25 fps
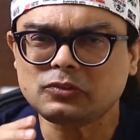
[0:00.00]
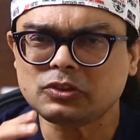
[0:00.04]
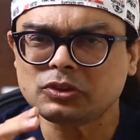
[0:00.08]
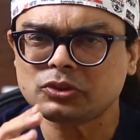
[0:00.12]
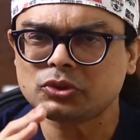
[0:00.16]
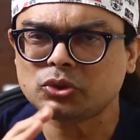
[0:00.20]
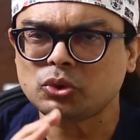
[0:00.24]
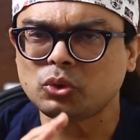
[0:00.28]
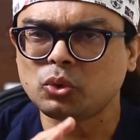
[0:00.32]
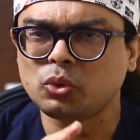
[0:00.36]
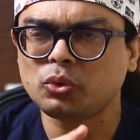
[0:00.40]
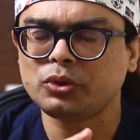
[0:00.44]

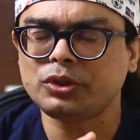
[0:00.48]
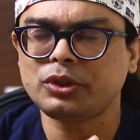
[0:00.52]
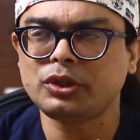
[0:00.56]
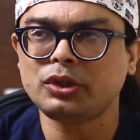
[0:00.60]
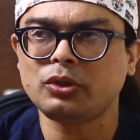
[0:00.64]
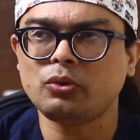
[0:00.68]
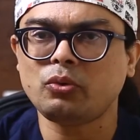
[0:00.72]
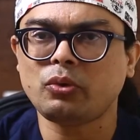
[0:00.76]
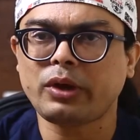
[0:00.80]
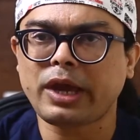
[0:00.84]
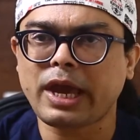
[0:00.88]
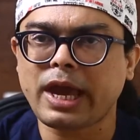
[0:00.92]
So
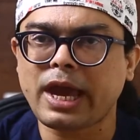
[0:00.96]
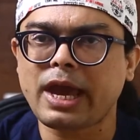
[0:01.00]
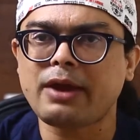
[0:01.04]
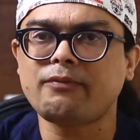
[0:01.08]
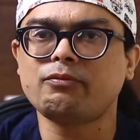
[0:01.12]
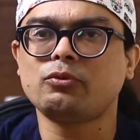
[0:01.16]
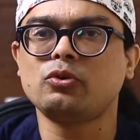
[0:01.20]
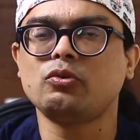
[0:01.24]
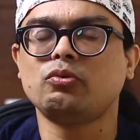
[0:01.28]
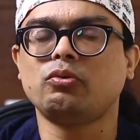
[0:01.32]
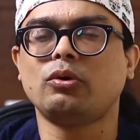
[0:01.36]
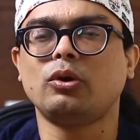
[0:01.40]
you
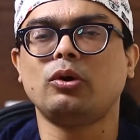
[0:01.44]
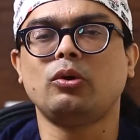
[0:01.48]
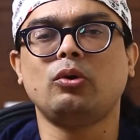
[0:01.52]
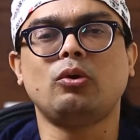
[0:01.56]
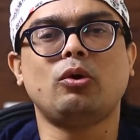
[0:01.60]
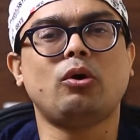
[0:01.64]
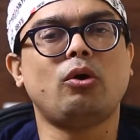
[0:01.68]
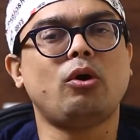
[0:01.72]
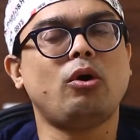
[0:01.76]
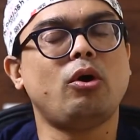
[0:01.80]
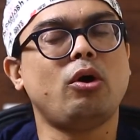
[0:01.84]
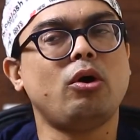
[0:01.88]
have to follow
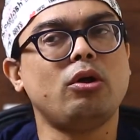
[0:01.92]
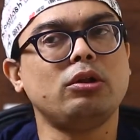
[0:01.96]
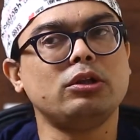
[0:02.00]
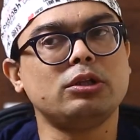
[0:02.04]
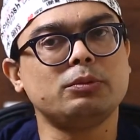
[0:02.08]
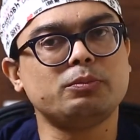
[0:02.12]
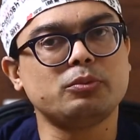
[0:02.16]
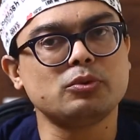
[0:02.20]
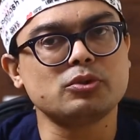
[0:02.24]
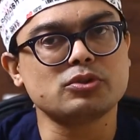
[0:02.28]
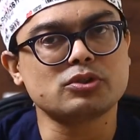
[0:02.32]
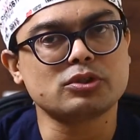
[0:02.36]
all the
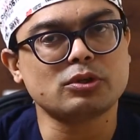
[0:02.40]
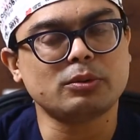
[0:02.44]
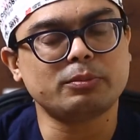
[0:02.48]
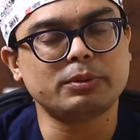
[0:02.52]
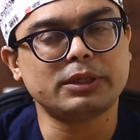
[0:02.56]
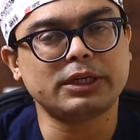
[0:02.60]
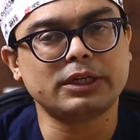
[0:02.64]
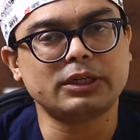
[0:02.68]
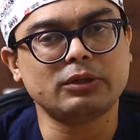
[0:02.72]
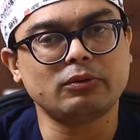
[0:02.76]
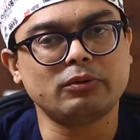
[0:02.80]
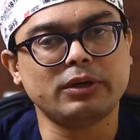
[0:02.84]

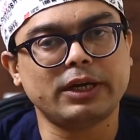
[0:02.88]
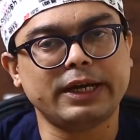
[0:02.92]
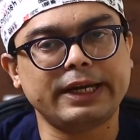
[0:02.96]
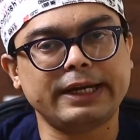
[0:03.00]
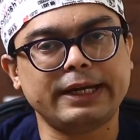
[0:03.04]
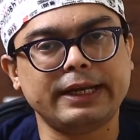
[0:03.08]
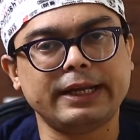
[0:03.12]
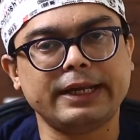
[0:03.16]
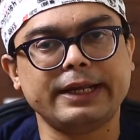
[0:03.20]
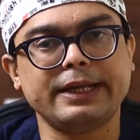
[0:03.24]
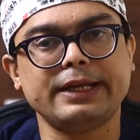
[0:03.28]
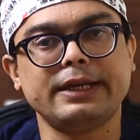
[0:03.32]
post-operative
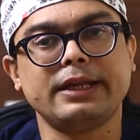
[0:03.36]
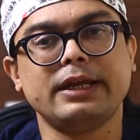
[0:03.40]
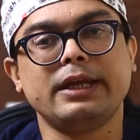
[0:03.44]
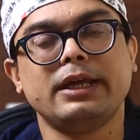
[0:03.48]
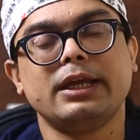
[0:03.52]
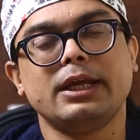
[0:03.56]
guideline.